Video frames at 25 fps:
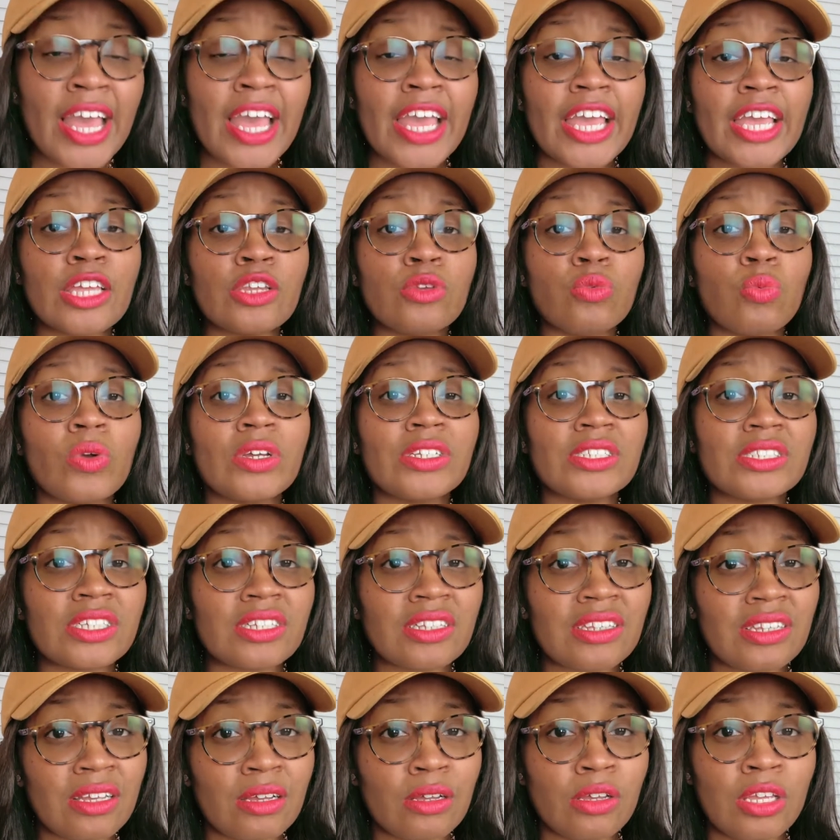It went
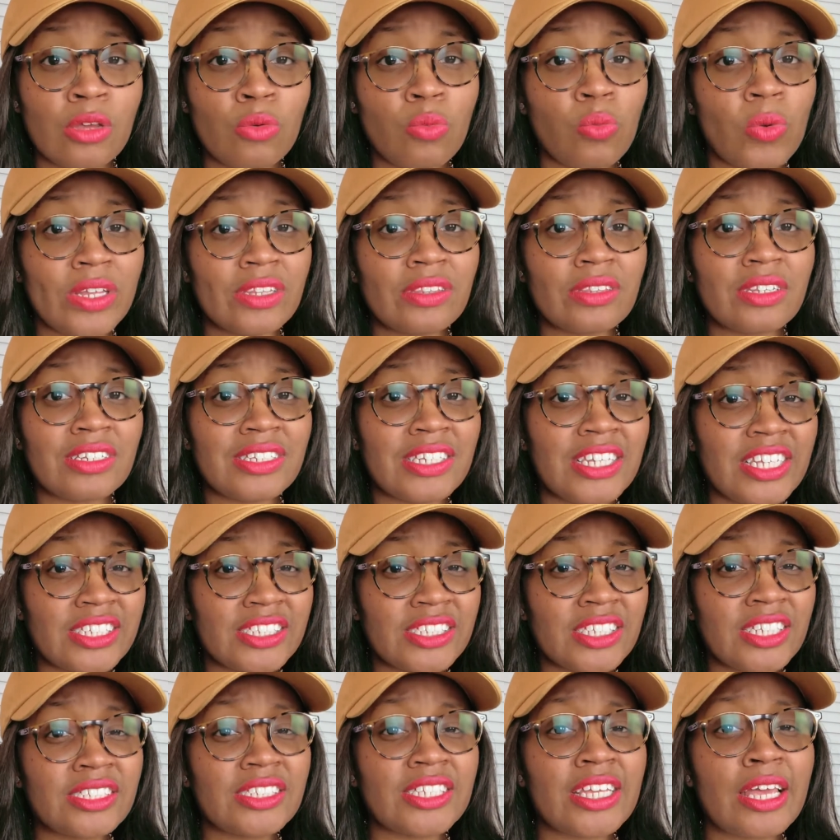the
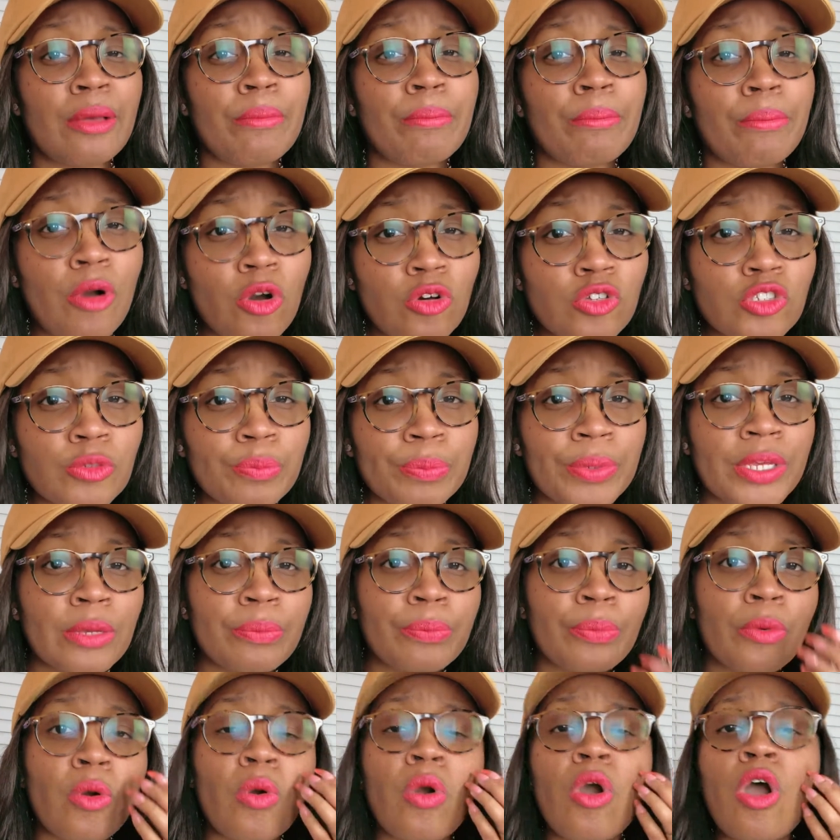distance, and most
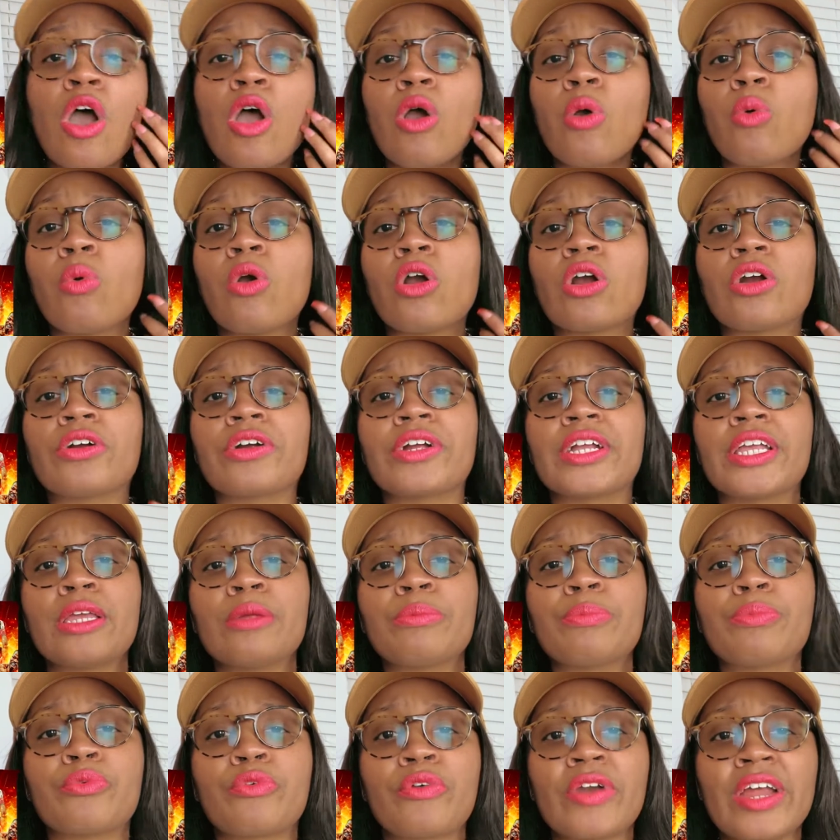people were
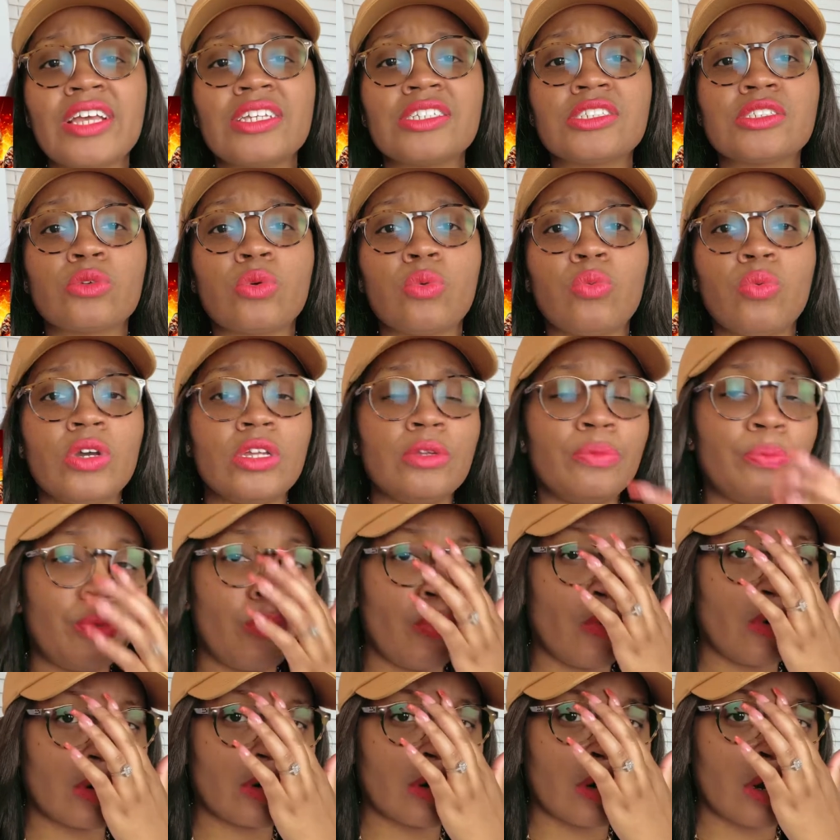impressed with
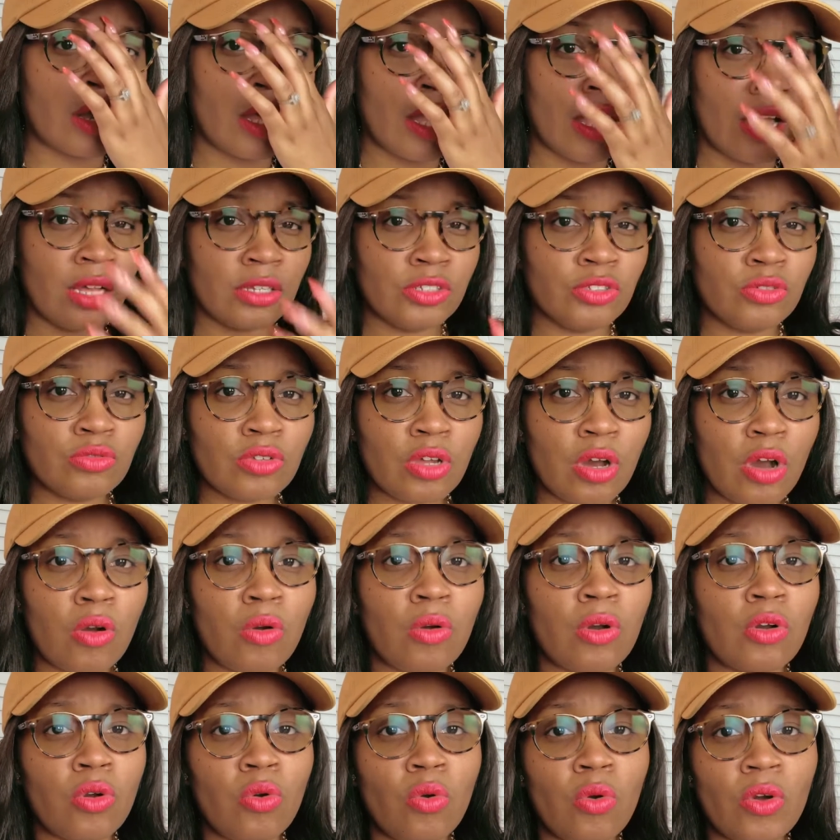Porter,
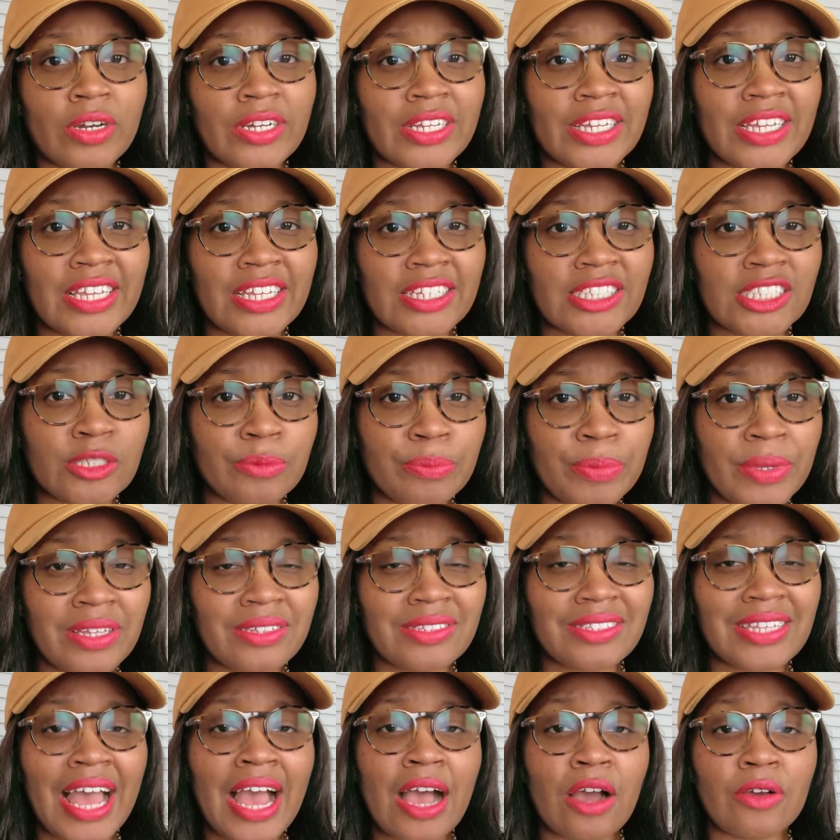going against
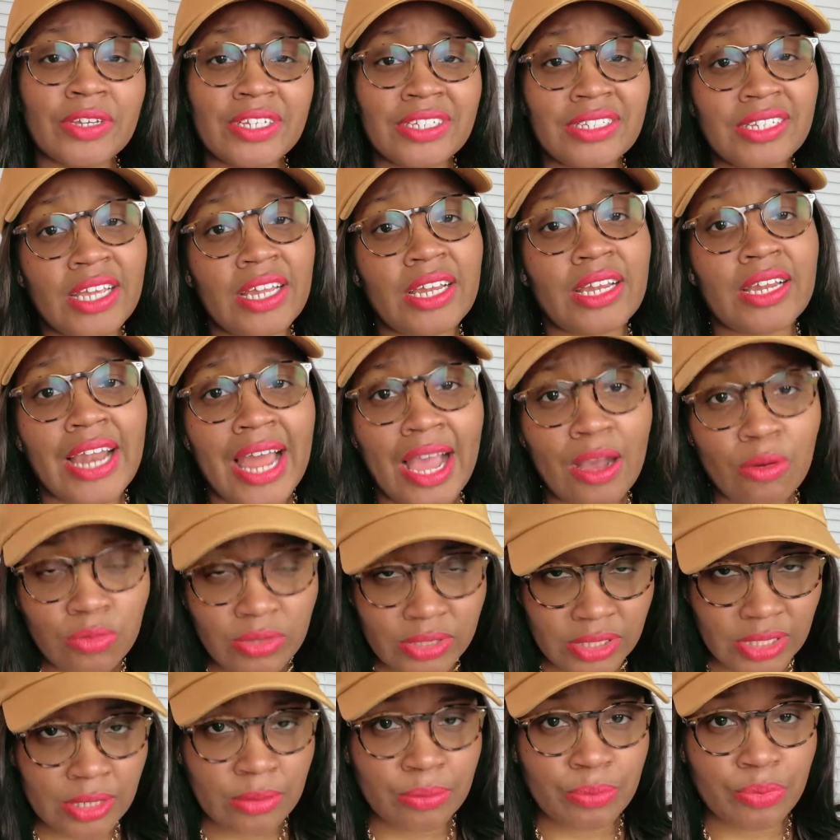Spence, how he did, and I
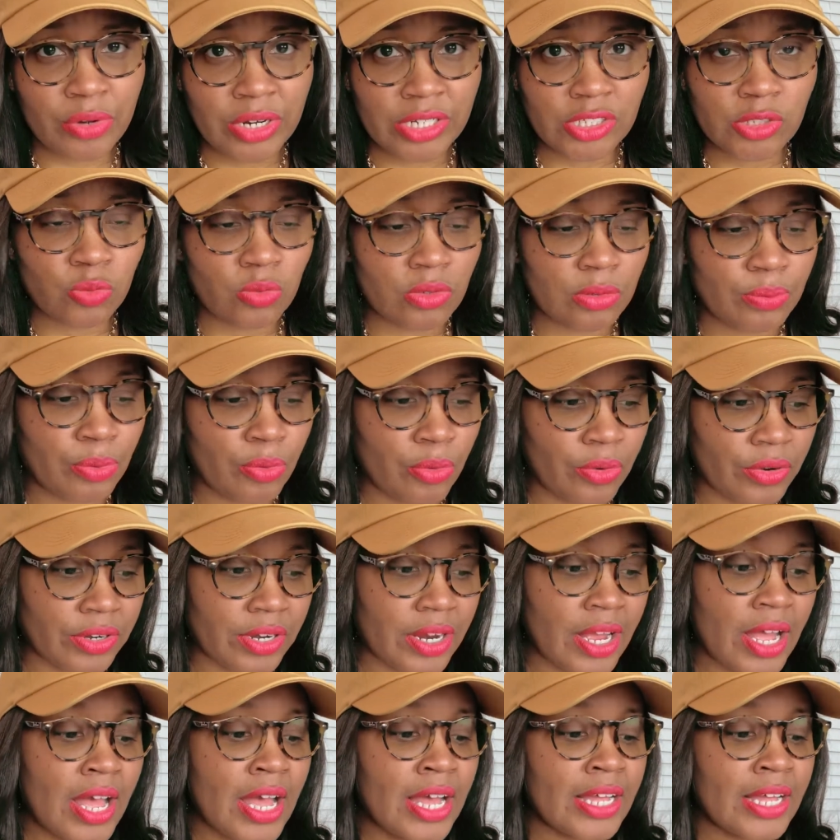was impressed with Porter.